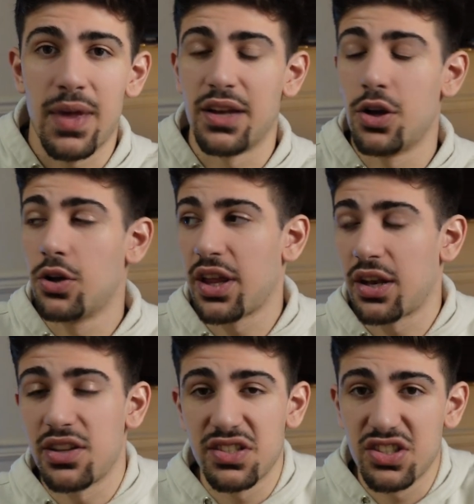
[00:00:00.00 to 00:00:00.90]
I know
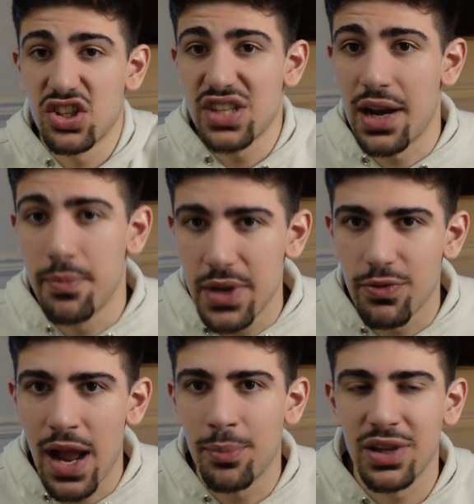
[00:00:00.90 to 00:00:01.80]
that this is just kind of me
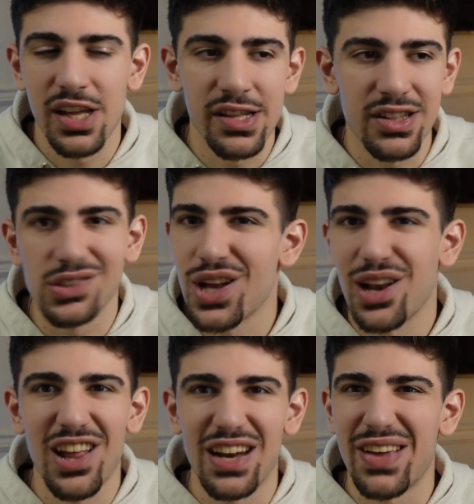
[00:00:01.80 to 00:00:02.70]
rambling. There's not a
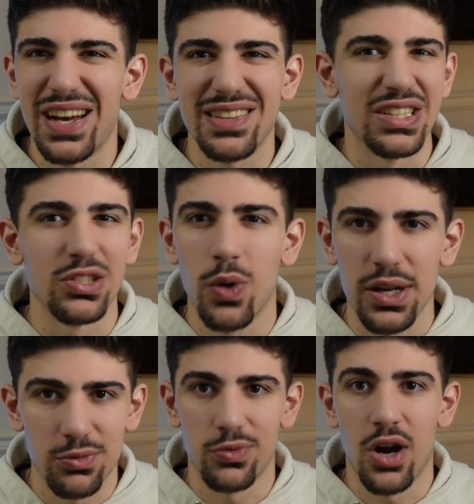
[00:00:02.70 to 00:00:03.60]
lot of edits. It's
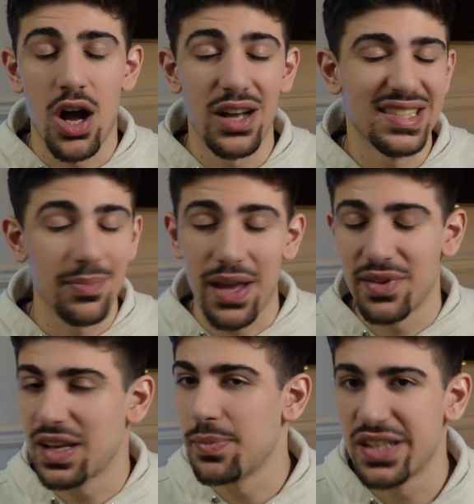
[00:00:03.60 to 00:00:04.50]
quite raw.
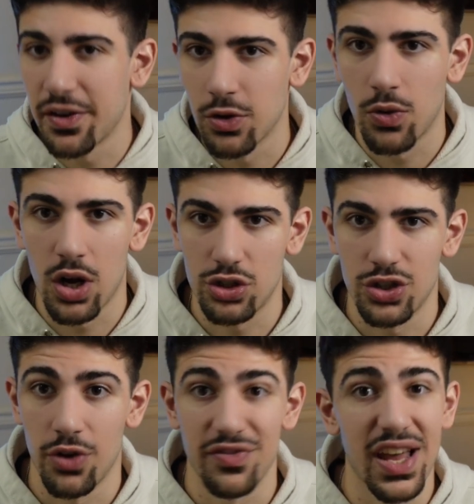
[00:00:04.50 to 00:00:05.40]
Sometimes it can be tough to watch.
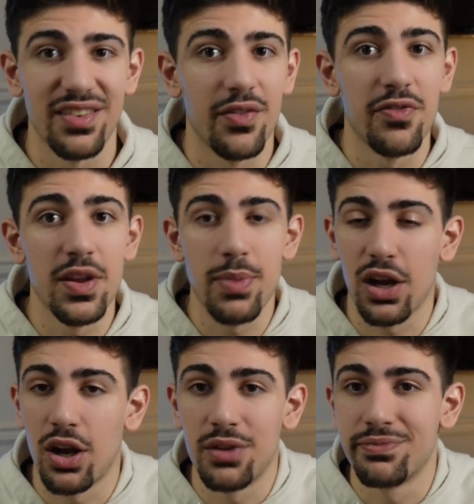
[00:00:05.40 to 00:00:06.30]
So if you guys have any
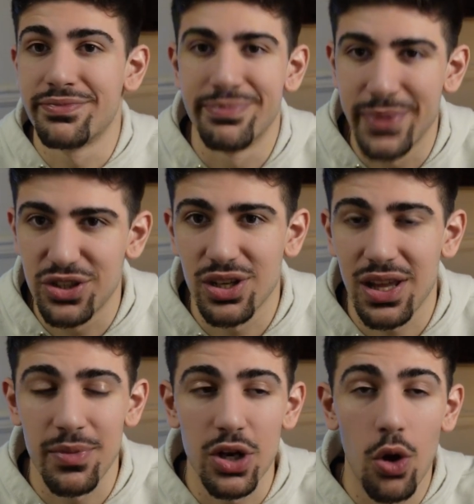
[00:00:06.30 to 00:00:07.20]
feedback on it, make sure to
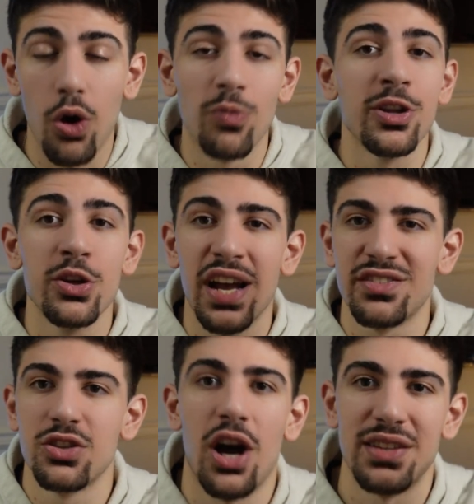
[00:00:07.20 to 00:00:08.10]
let me know. Hopefully you
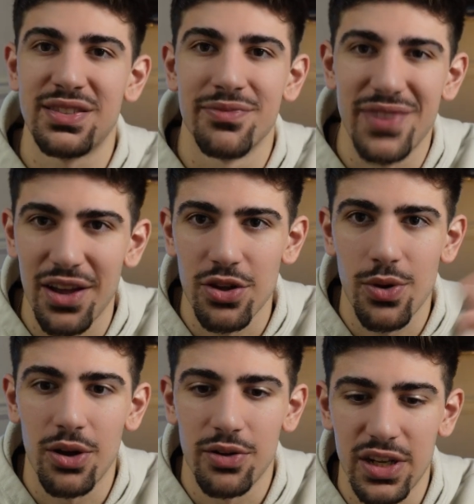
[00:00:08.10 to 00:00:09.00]
guys got some value
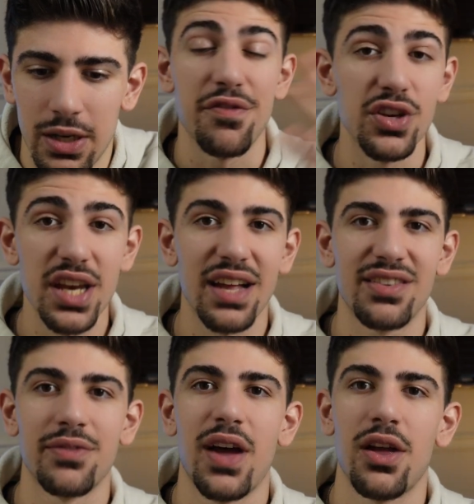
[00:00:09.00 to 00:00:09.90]
out of it. If you did get
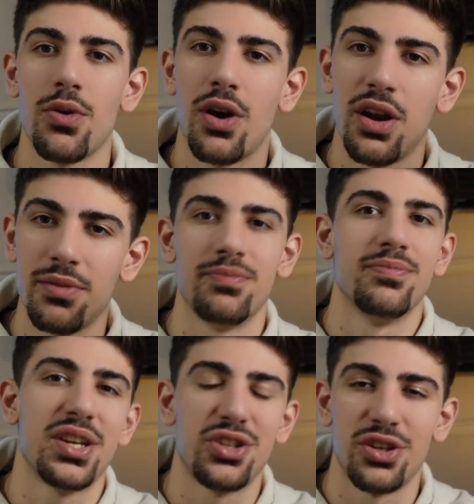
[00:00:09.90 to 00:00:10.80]
some value on it,
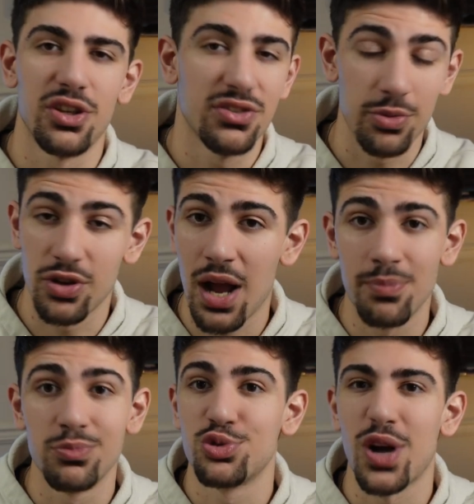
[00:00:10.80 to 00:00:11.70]
make sure to
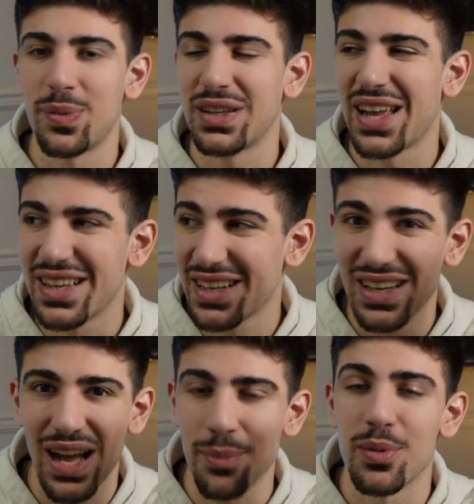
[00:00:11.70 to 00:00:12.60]
subscribe, drop a like.
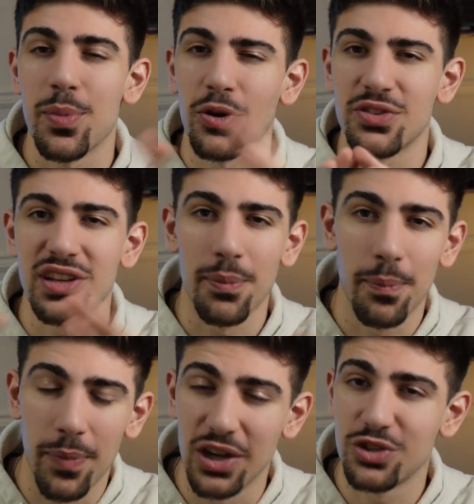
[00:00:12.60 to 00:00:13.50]
I'm going to be posting a
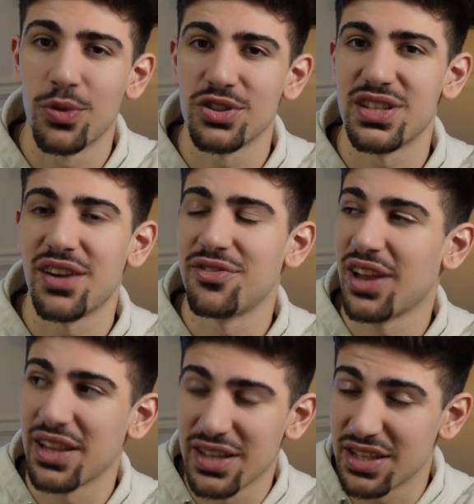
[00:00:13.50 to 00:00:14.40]
bunch more stuff
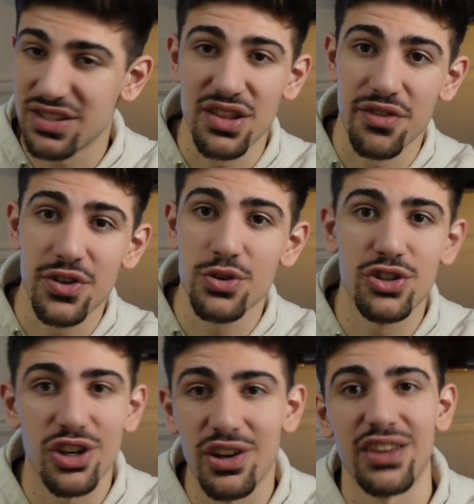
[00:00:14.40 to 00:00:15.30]
like this in the
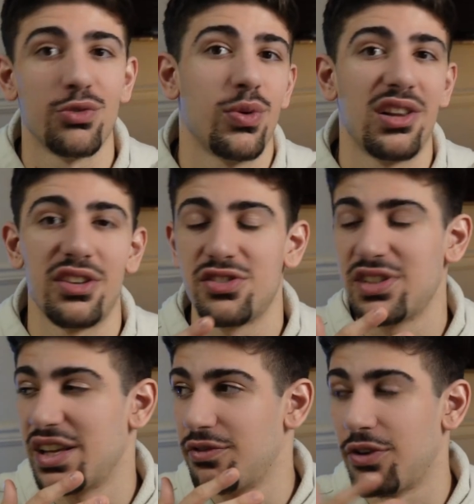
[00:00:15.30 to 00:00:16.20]
future, as well as
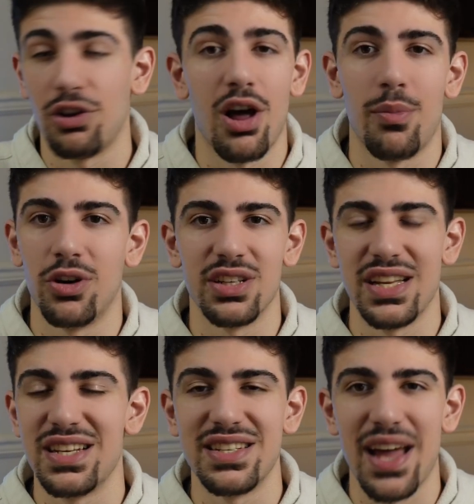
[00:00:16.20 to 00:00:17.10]
give a lot more
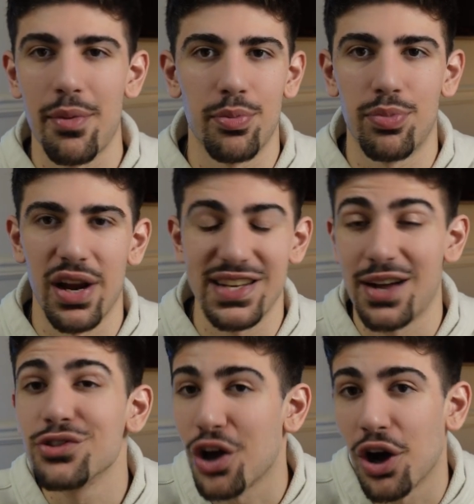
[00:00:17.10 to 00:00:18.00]
in-depth
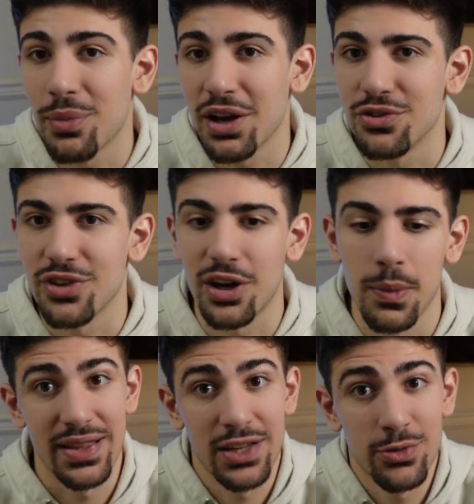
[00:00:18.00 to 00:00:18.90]
breakdowns on my newsletter.
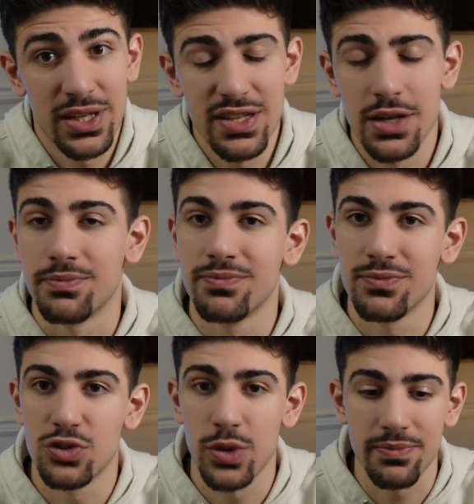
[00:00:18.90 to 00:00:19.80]
And that's why it's there.
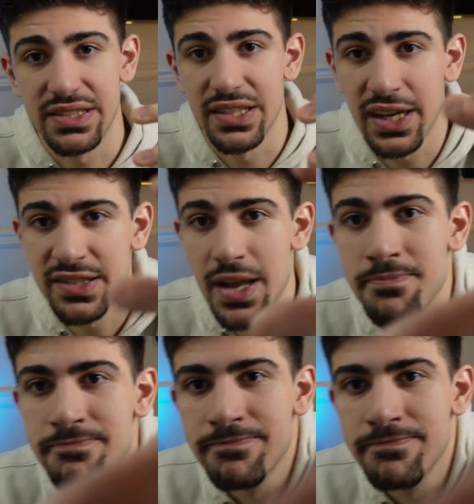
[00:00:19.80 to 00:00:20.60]
Sweet. Until next time.